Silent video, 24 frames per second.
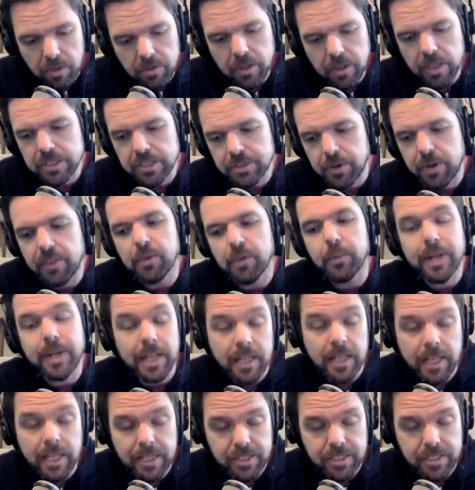is there anything we
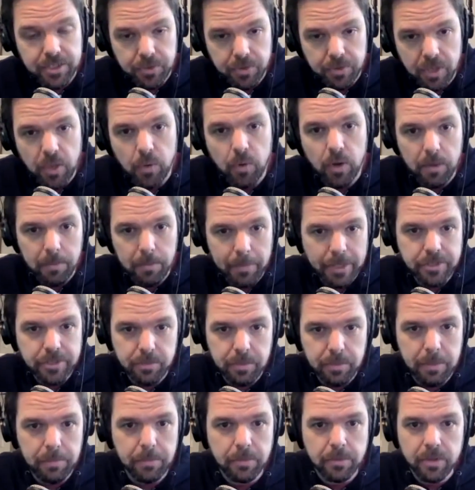didn't get to that you want to make sure
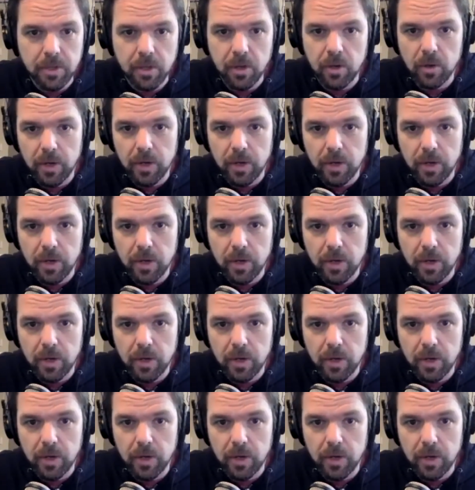people know?